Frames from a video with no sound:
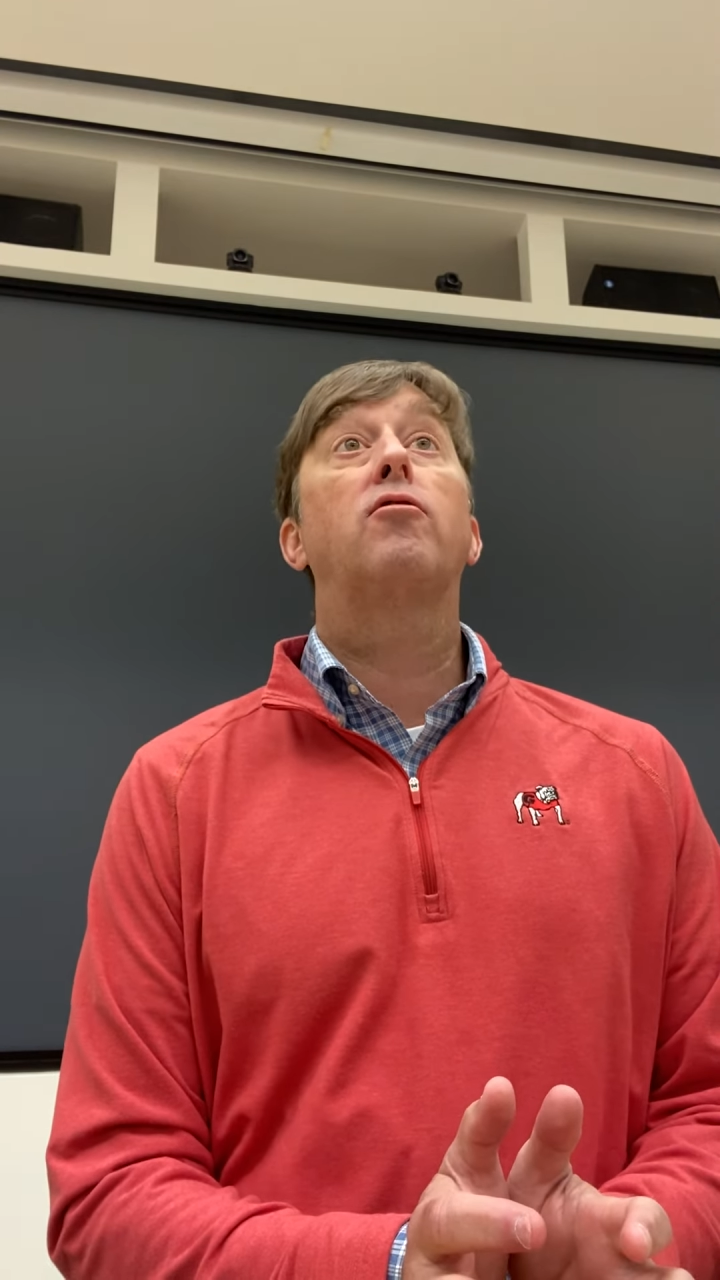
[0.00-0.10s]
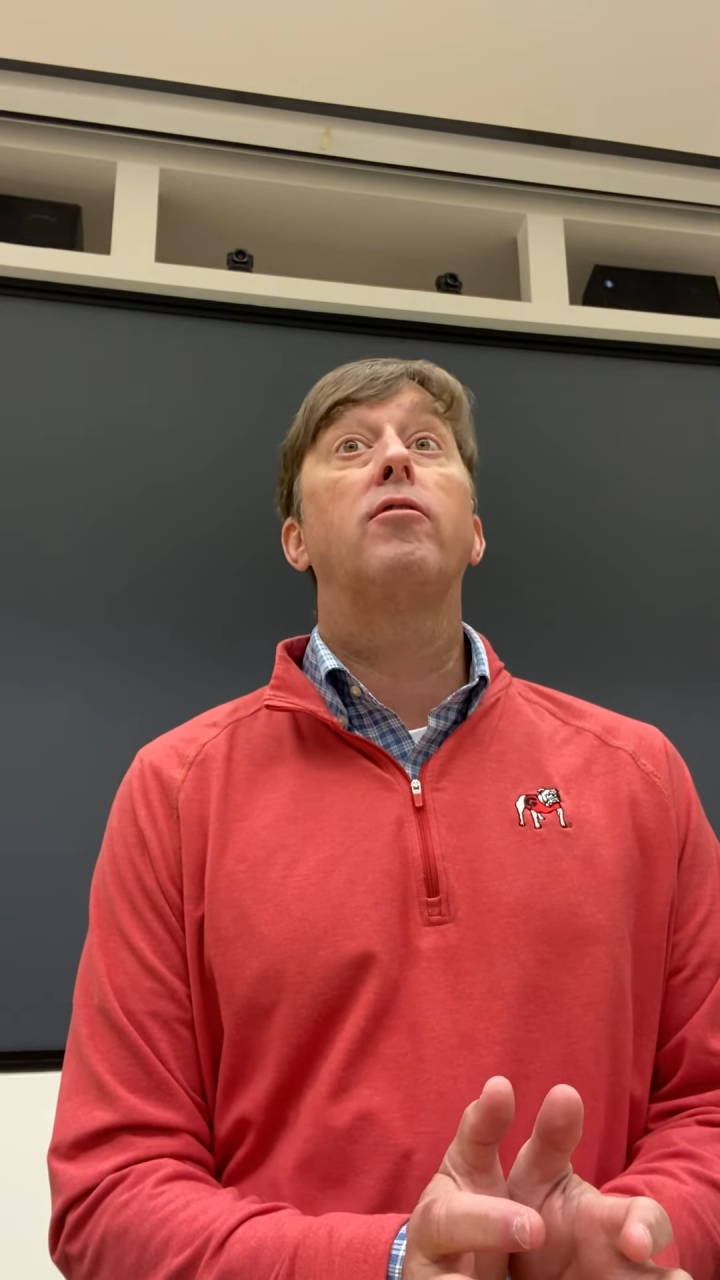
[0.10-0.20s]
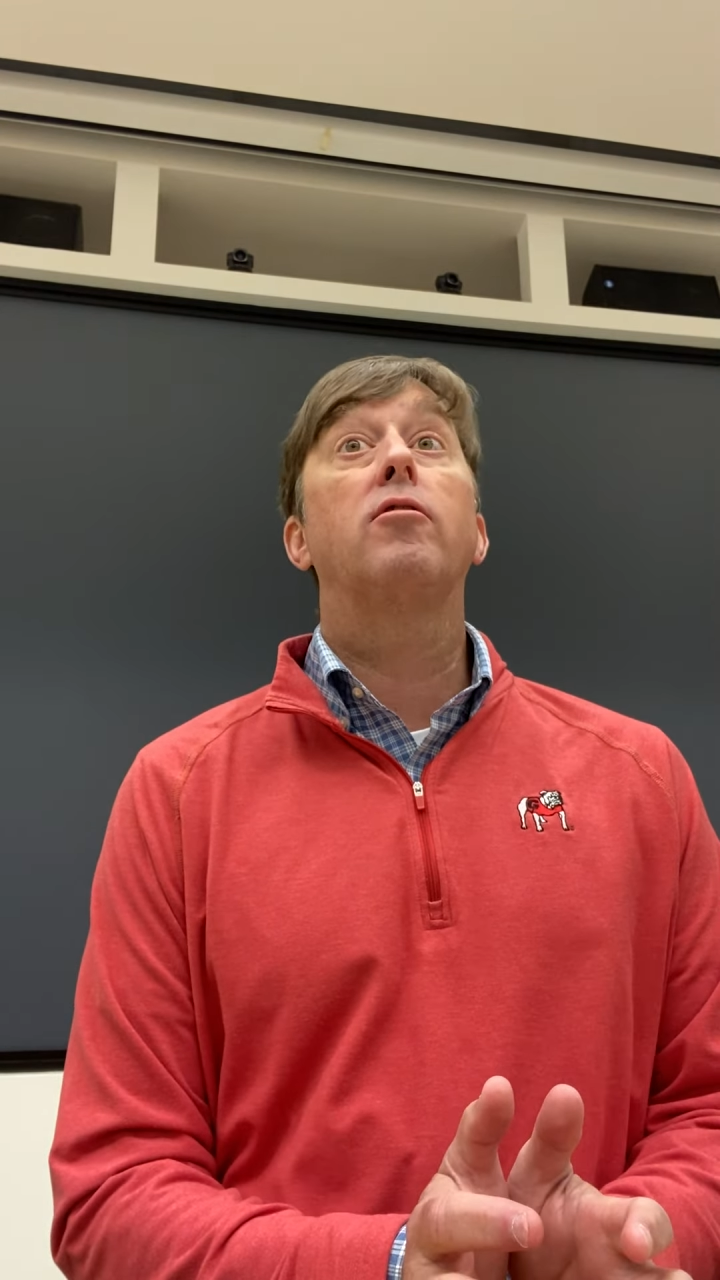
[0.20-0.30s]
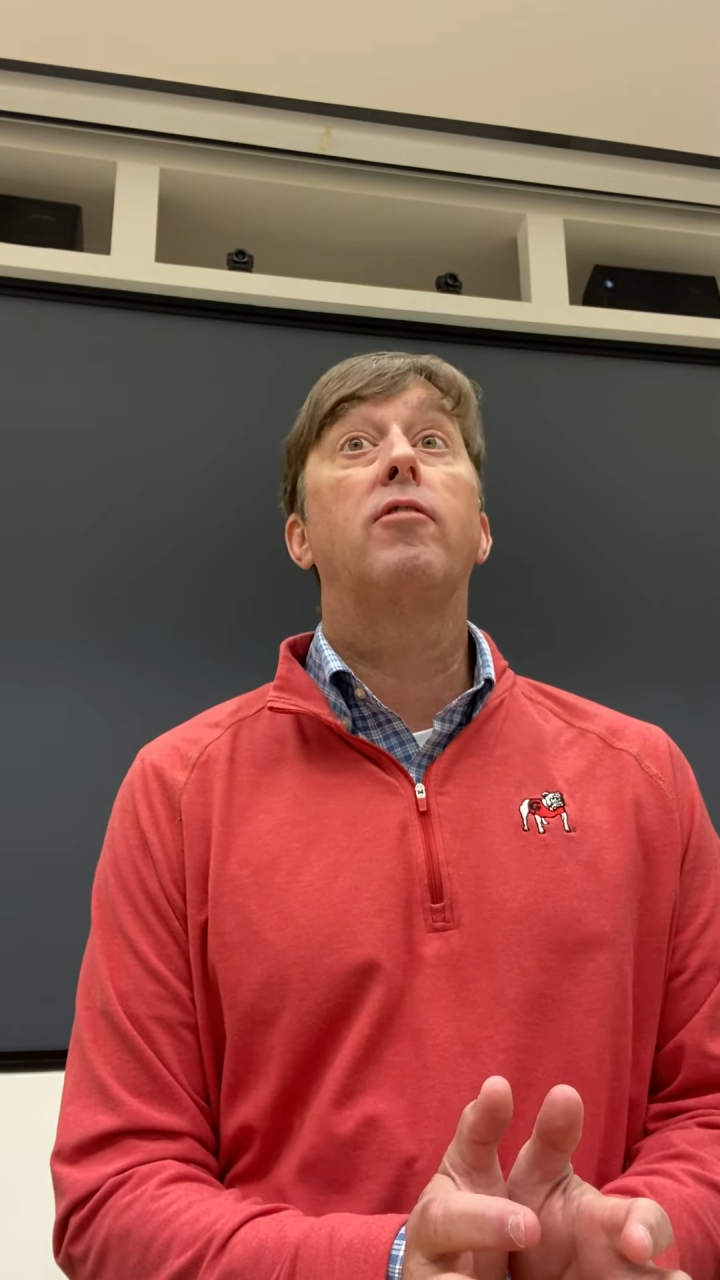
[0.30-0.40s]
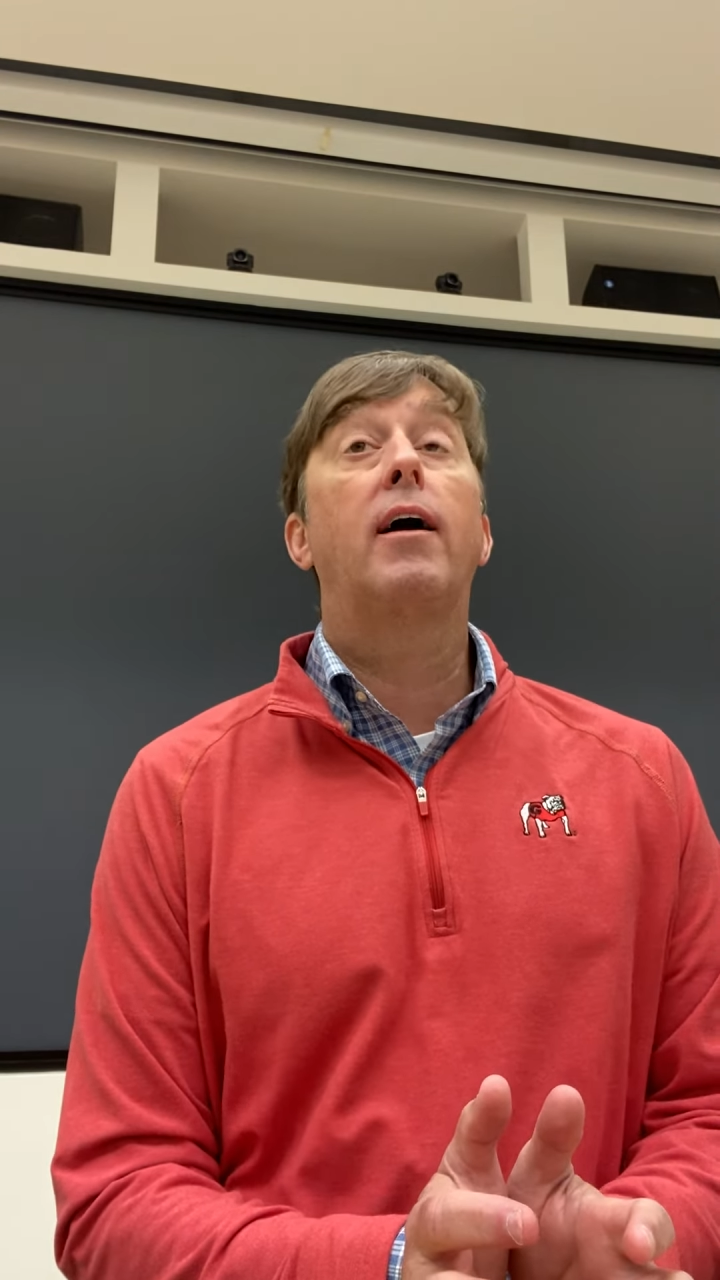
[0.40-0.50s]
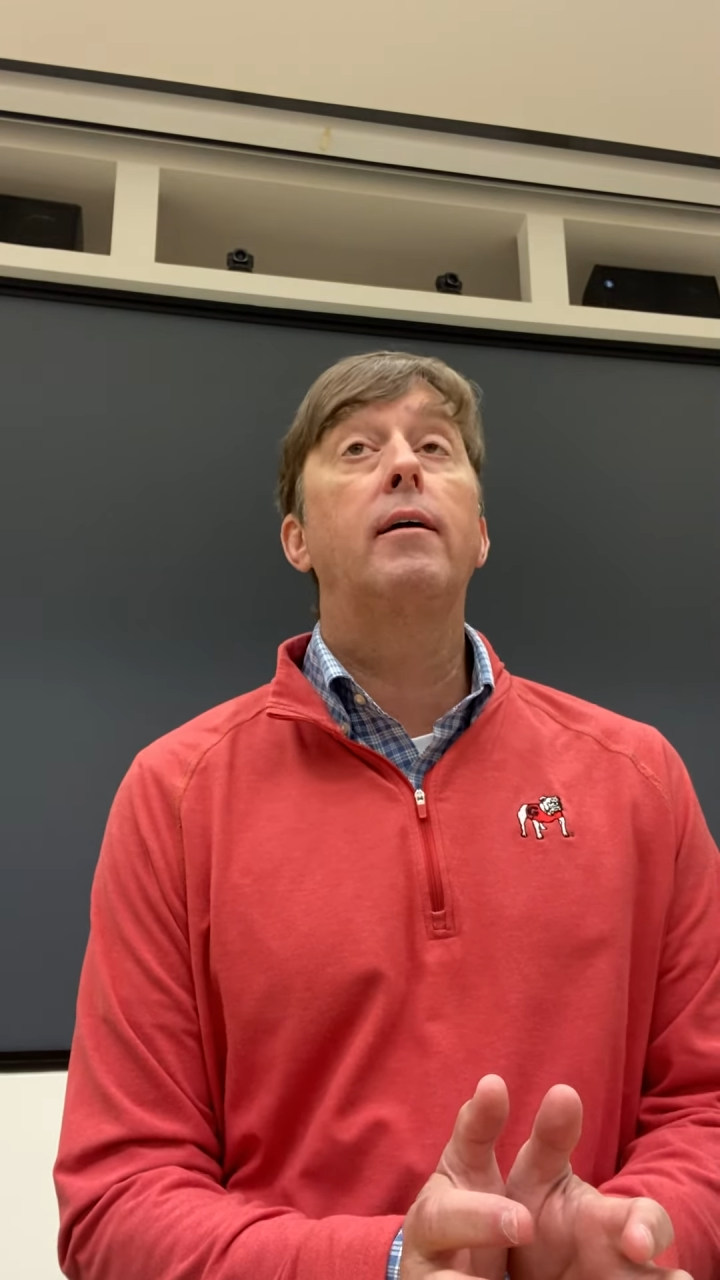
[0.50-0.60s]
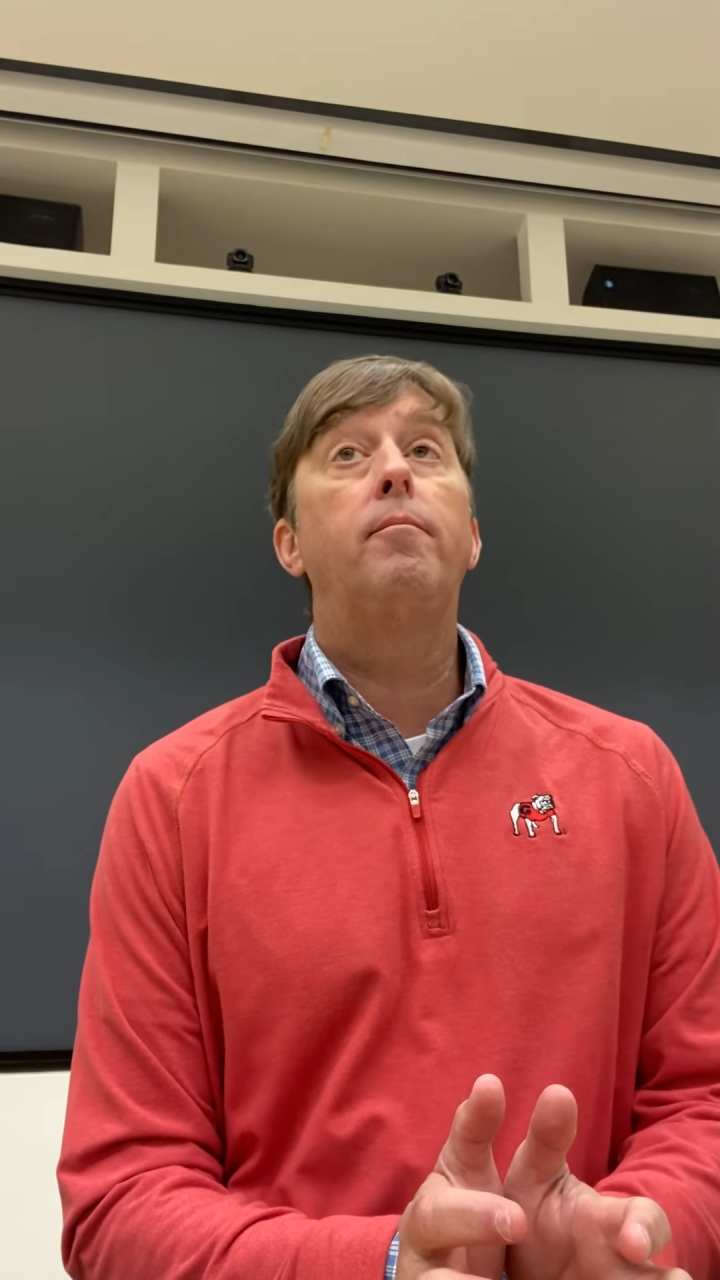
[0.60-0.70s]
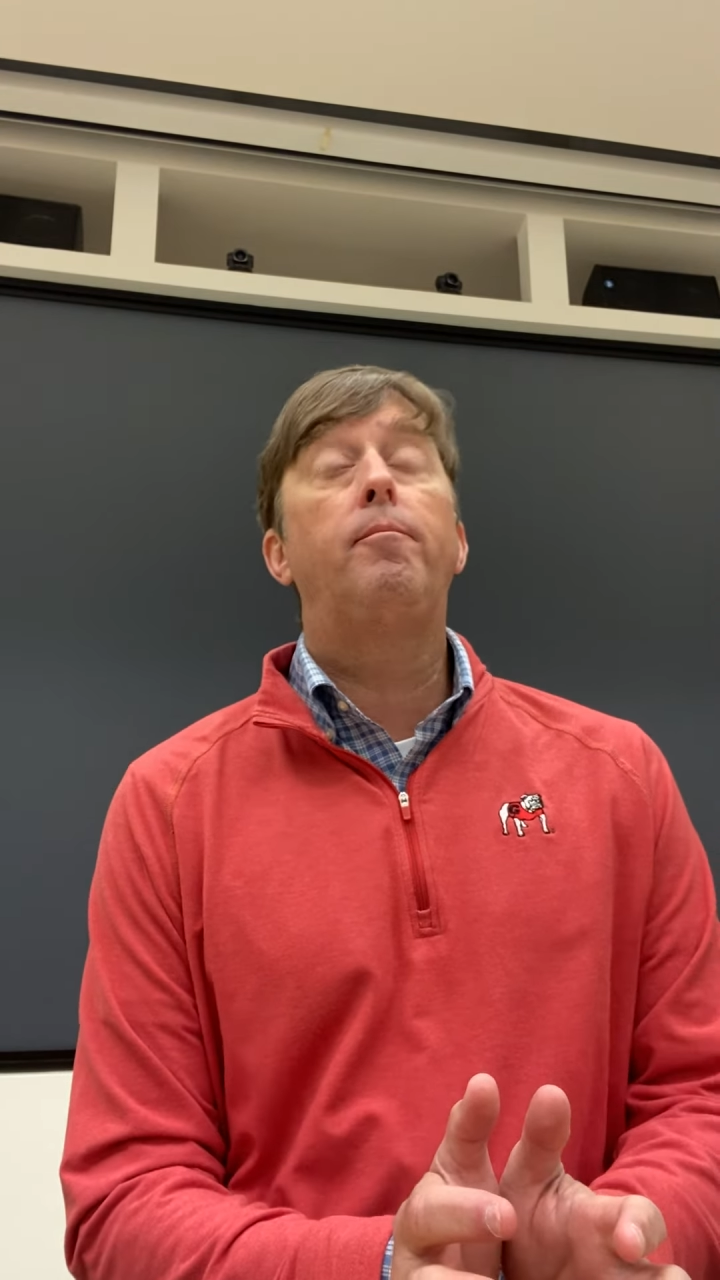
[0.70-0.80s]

for a second,